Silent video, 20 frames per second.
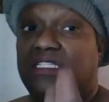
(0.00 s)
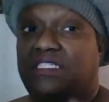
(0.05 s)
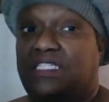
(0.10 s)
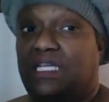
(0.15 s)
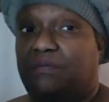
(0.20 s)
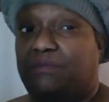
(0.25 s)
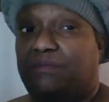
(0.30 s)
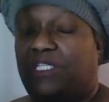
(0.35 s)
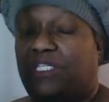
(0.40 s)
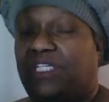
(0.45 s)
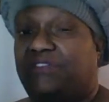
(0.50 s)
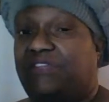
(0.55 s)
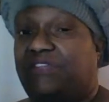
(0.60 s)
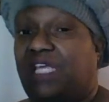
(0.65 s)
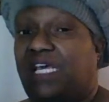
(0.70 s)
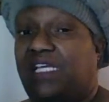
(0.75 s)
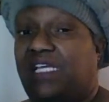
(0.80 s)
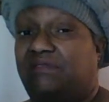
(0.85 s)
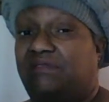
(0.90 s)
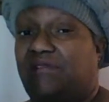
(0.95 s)
simple little
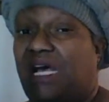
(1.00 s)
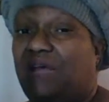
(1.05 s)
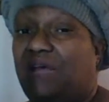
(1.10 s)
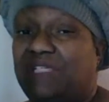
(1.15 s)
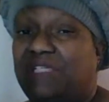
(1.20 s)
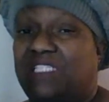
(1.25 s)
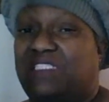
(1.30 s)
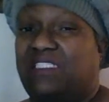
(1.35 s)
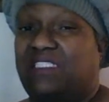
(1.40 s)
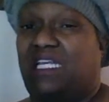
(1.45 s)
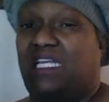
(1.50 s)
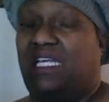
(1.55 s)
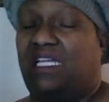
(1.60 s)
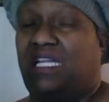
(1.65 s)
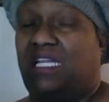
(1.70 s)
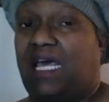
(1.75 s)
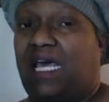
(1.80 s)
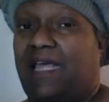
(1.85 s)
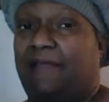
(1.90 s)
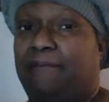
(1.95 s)
things. I'm just
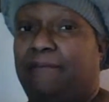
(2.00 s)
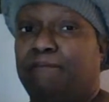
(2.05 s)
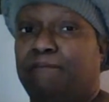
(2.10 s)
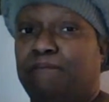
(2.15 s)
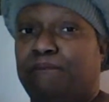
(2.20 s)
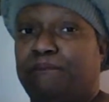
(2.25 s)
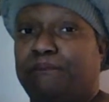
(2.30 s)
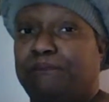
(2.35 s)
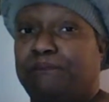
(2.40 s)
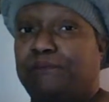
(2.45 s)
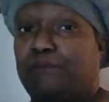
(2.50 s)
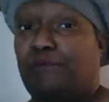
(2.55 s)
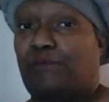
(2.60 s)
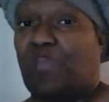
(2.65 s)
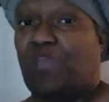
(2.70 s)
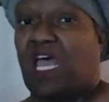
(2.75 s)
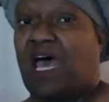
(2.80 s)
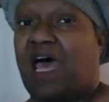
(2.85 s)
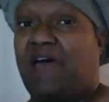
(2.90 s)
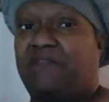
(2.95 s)
saying, like,
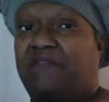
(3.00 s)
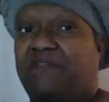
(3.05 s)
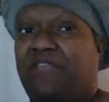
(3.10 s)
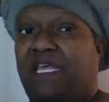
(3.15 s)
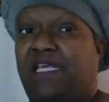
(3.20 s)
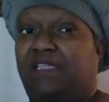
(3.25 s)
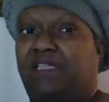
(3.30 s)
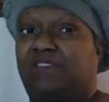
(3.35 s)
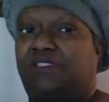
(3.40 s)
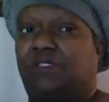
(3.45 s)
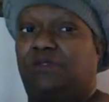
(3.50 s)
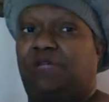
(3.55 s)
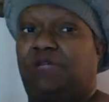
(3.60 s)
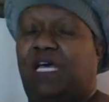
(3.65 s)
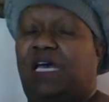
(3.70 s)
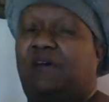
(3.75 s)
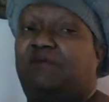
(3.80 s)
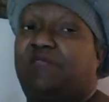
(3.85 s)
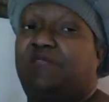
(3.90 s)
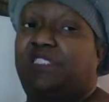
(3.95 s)
I think so.
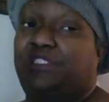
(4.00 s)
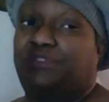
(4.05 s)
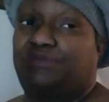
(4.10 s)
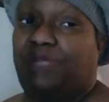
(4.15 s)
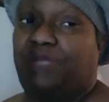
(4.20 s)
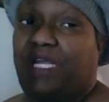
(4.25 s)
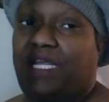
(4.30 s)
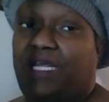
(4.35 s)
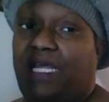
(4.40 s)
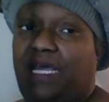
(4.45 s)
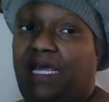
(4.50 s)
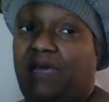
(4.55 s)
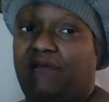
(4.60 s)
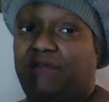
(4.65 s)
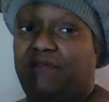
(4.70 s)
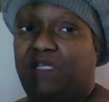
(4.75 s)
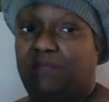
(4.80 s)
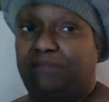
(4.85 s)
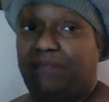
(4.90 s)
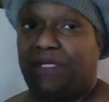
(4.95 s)
Having a drink,
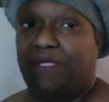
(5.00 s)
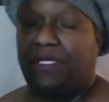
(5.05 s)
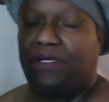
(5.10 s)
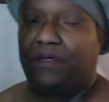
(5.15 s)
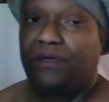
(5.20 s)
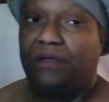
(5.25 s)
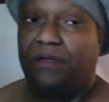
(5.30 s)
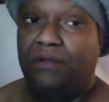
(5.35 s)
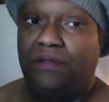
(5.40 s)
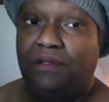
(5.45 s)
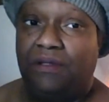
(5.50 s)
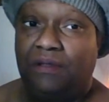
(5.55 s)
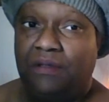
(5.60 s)
having a beer,